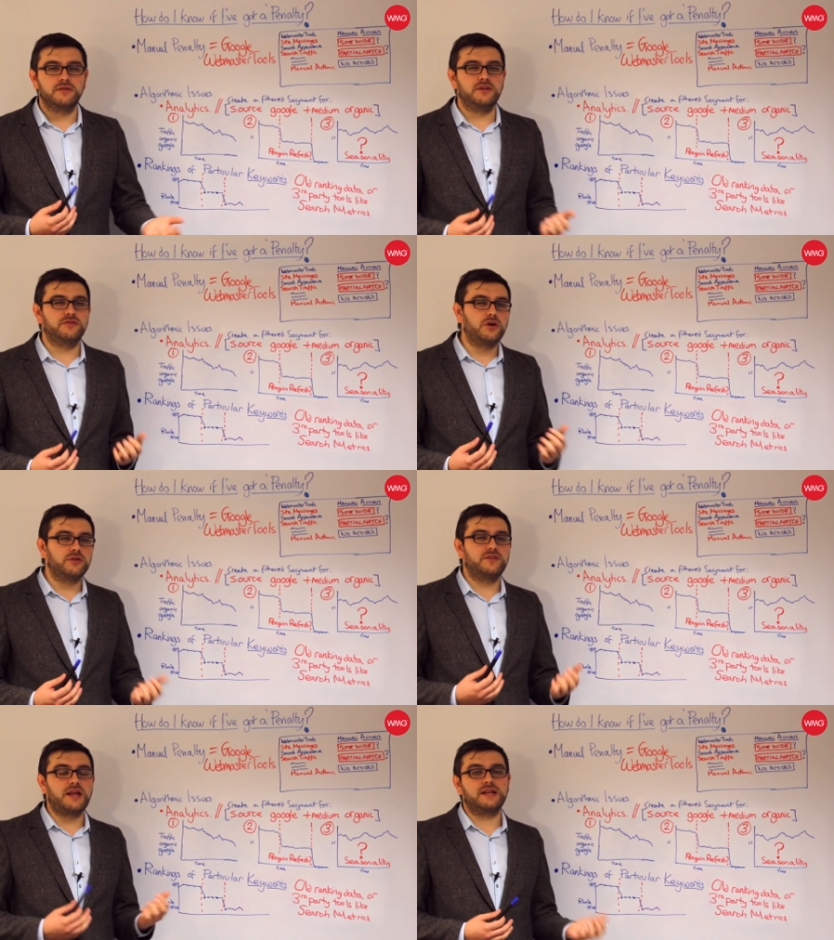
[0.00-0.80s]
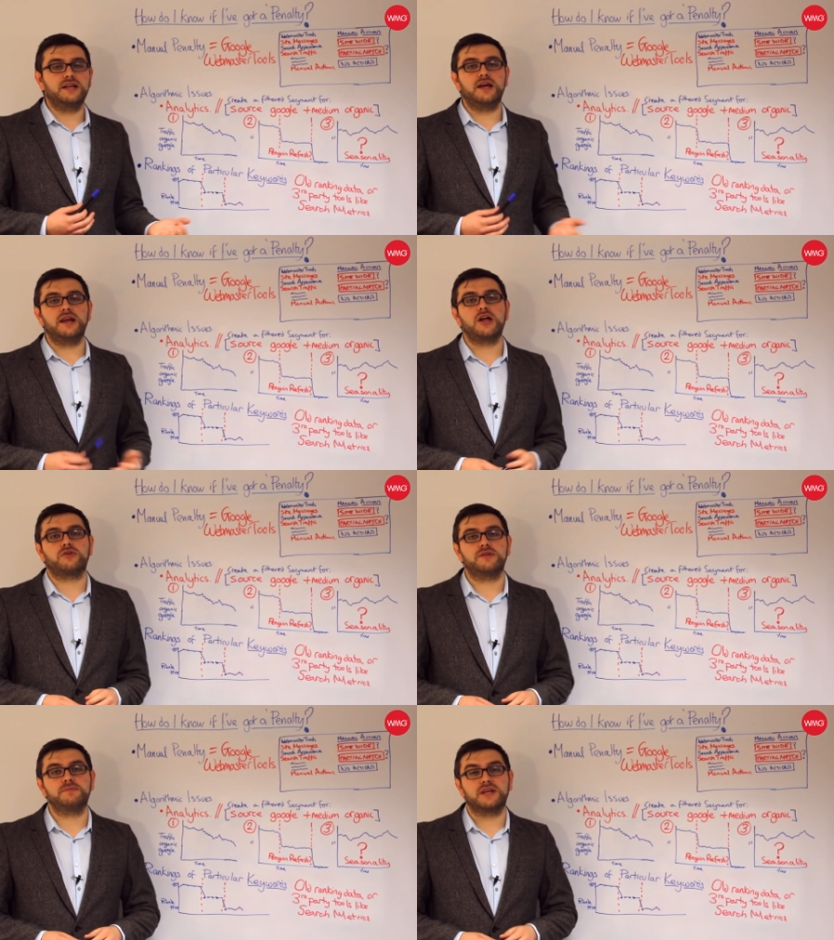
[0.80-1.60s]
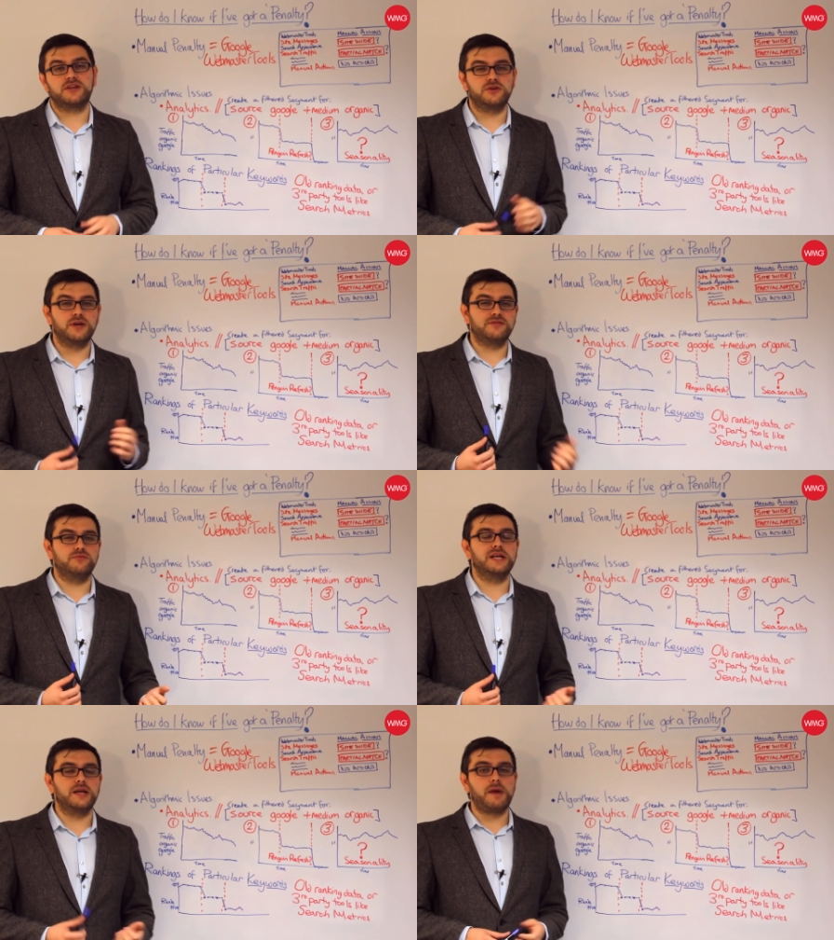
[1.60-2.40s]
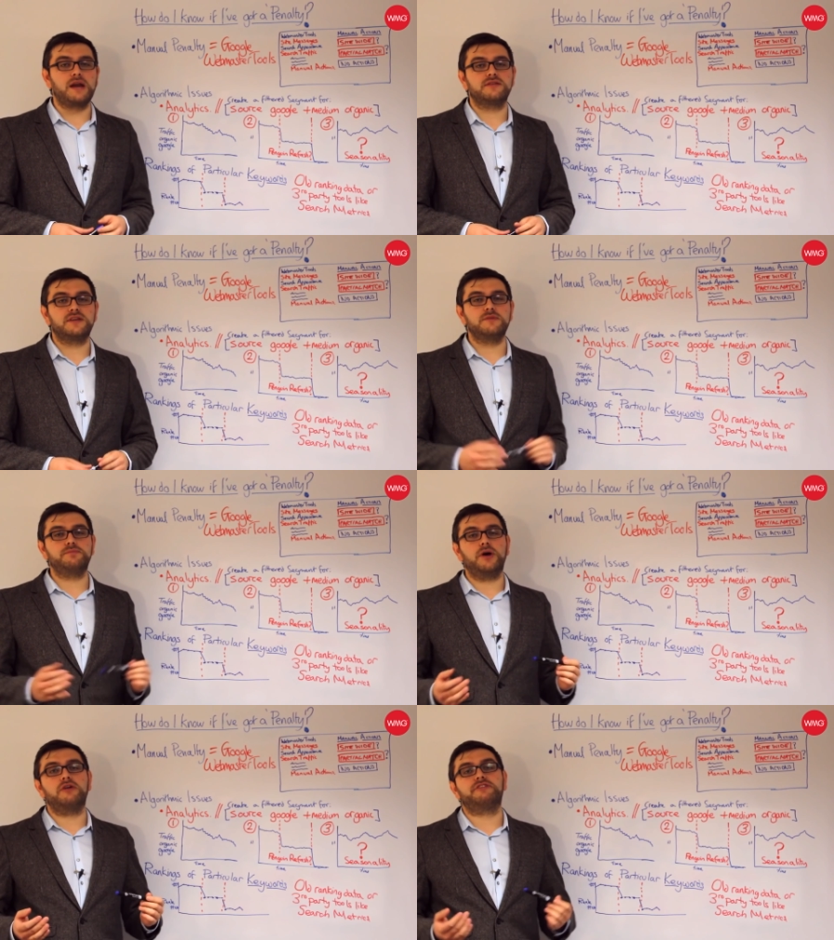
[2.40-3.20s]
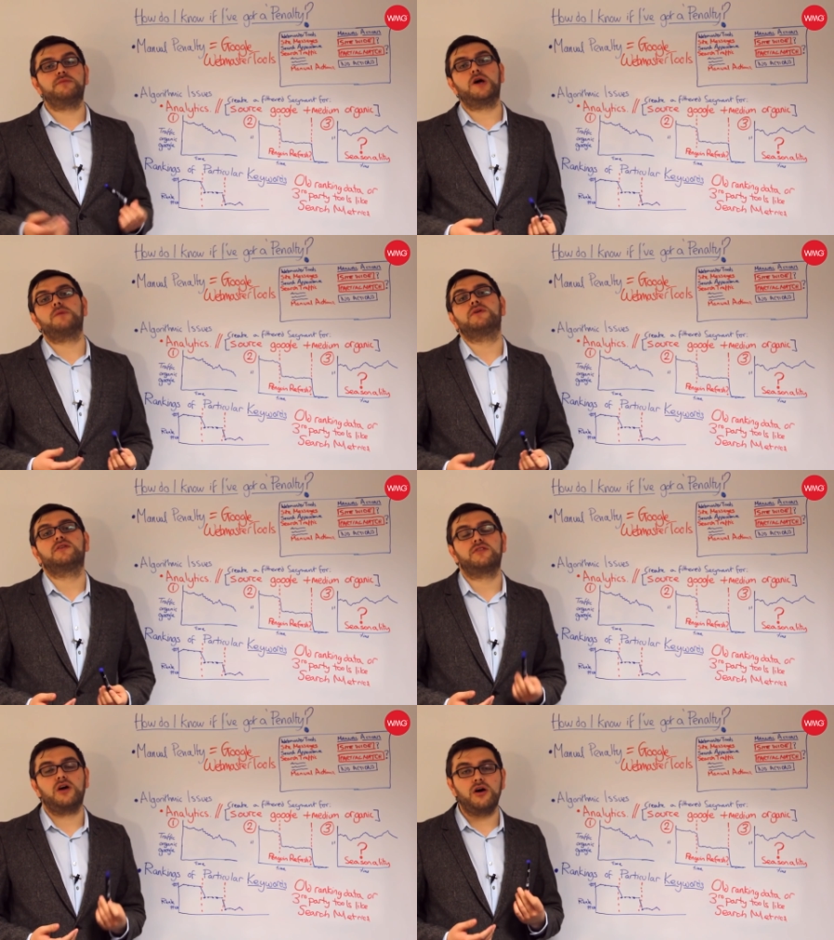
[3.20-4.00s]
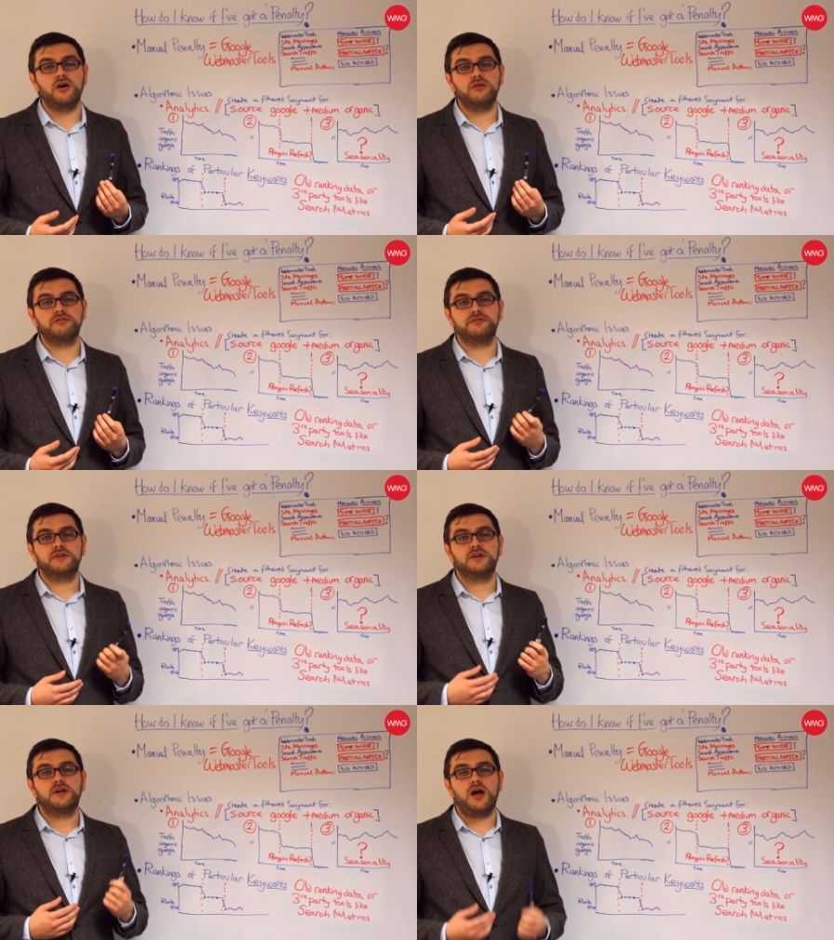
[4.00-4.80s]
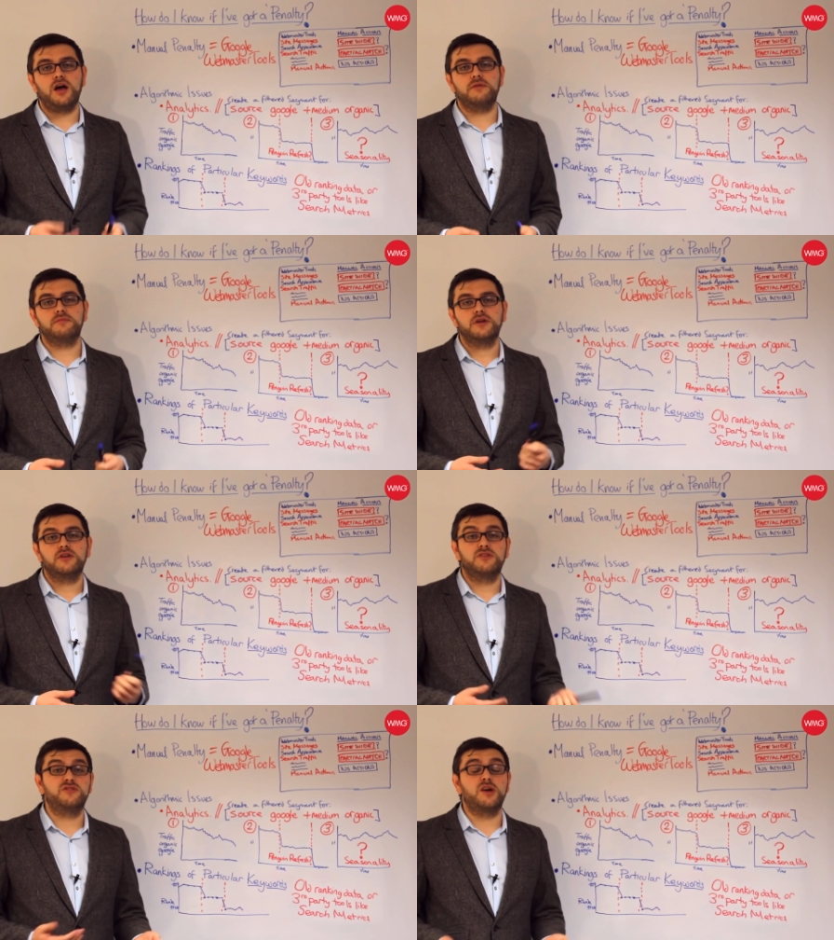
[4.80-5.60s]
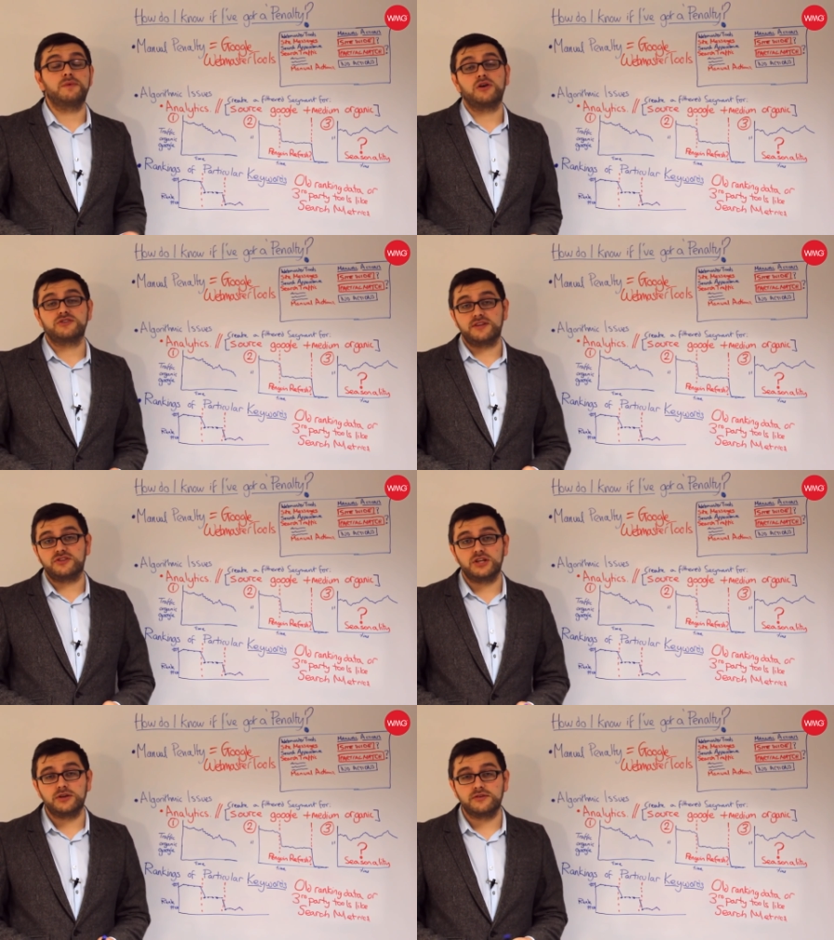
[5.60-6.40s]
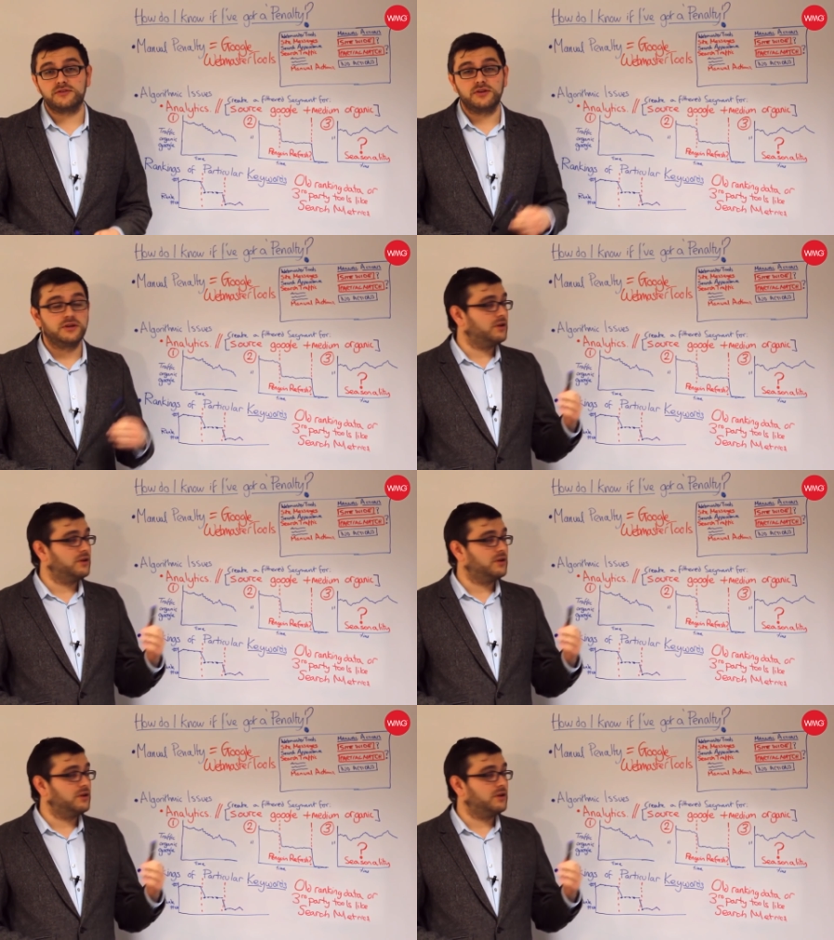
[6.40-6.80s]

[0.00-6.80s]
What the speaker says: It's not technically an algorithmic issue, isn't really a penalty, but for the purpose of the terminology that's used,